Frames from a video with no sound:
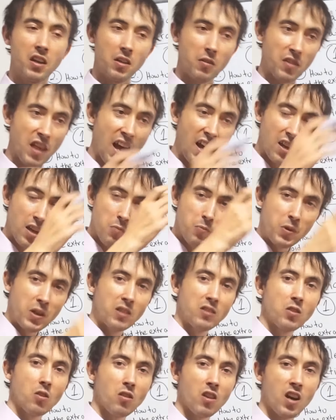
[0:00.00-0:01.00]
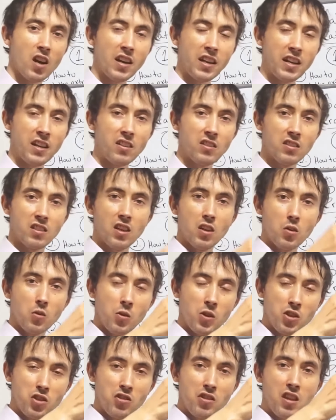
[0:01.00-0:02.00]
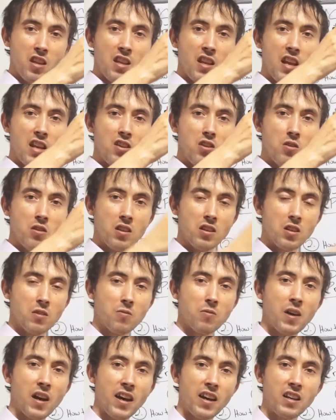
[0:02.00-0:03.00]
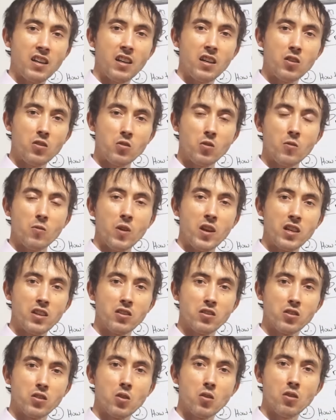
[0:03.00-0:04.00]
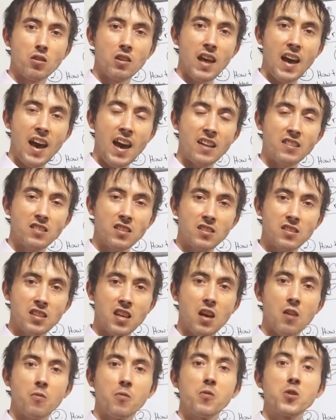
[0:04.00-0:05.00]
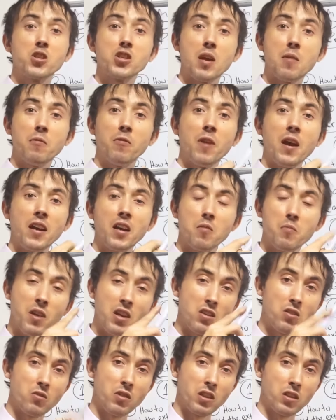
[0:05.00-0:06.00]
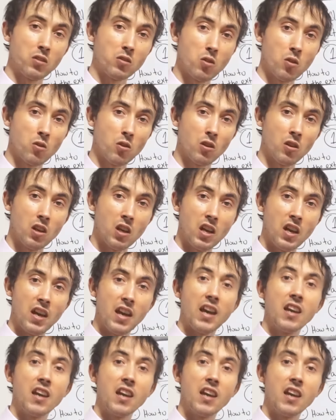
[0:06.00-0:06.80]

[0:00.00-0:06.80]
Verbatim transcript: That could be its own audience, which then you could define running your Google Ads itself, which I recommend doing Google.